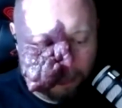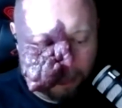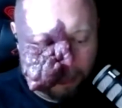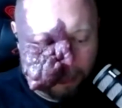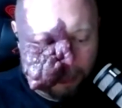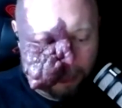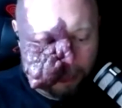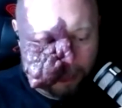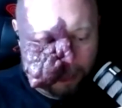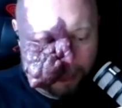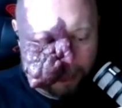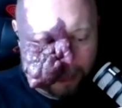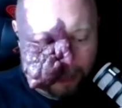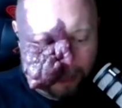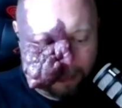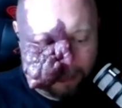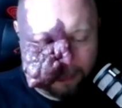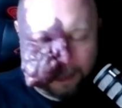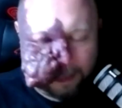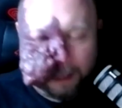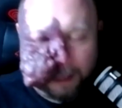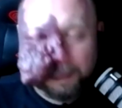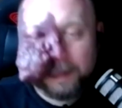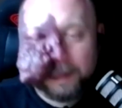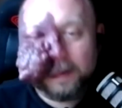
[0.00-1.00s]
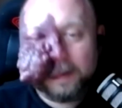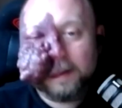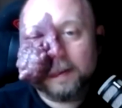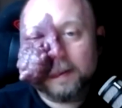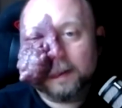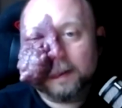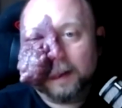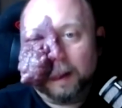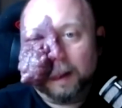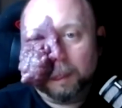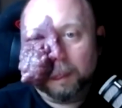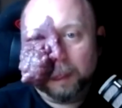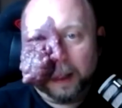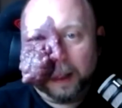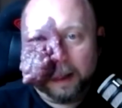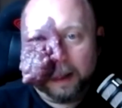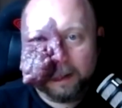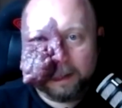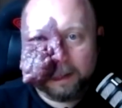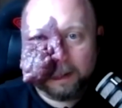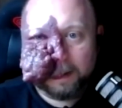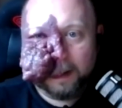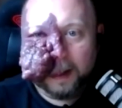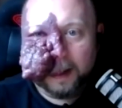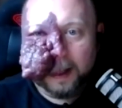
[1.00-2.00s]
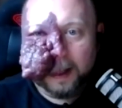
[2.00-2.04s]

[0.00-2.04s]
that some system is